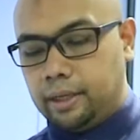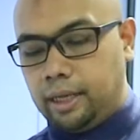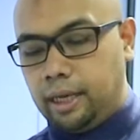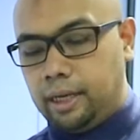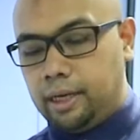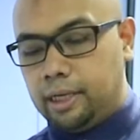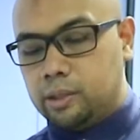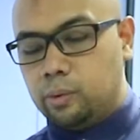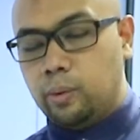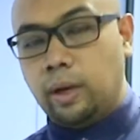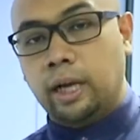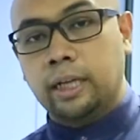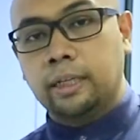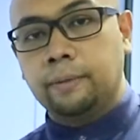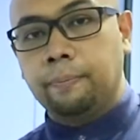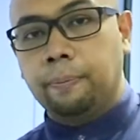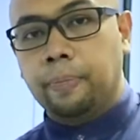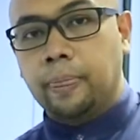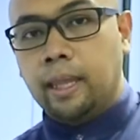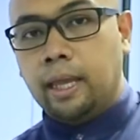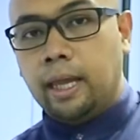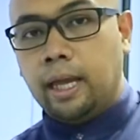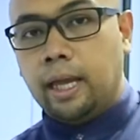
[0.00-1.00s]
Okay, this
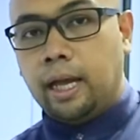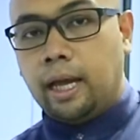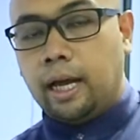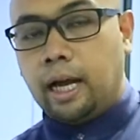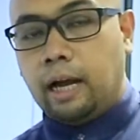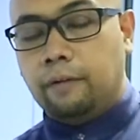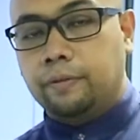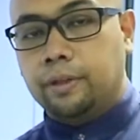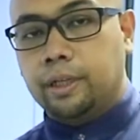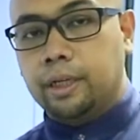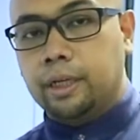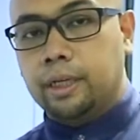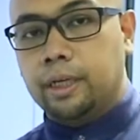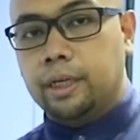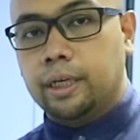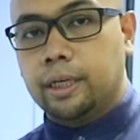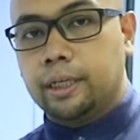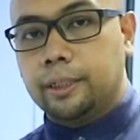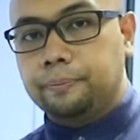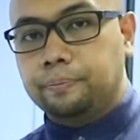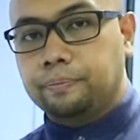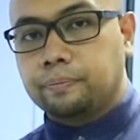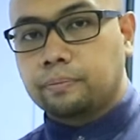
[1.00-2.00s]
one
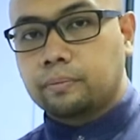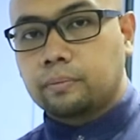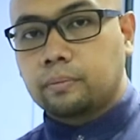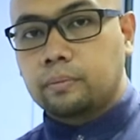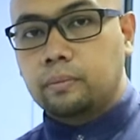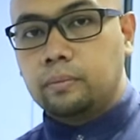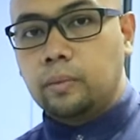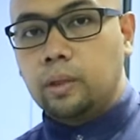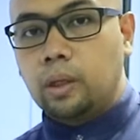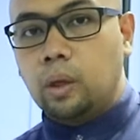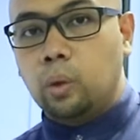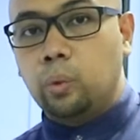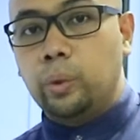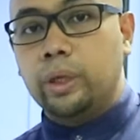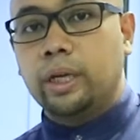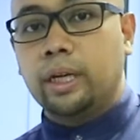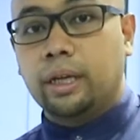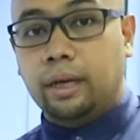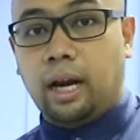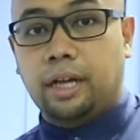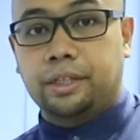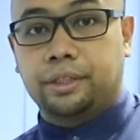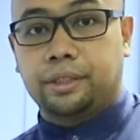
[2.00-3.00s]
after we
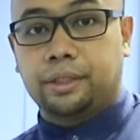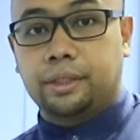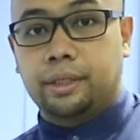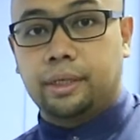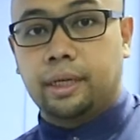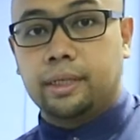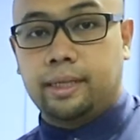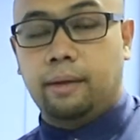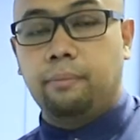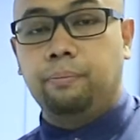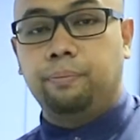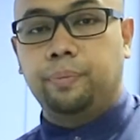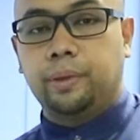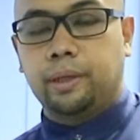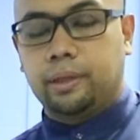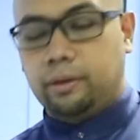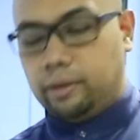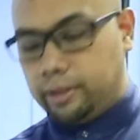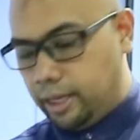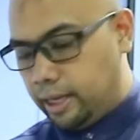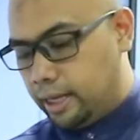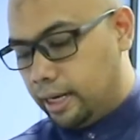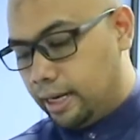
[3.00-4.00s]
crush the sample.
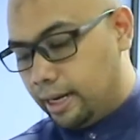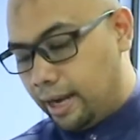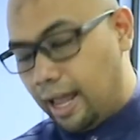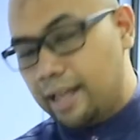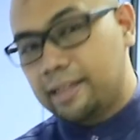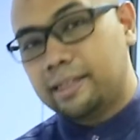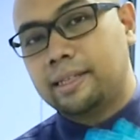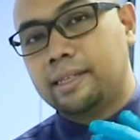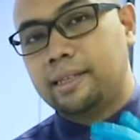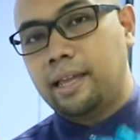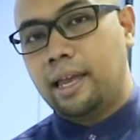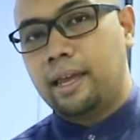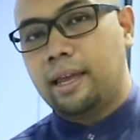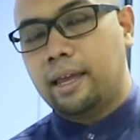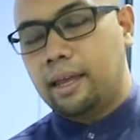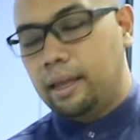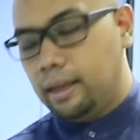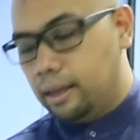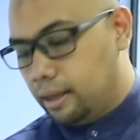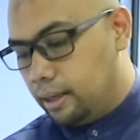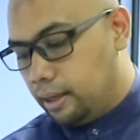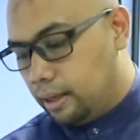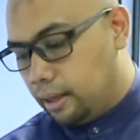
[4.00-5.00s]
Okay, let's say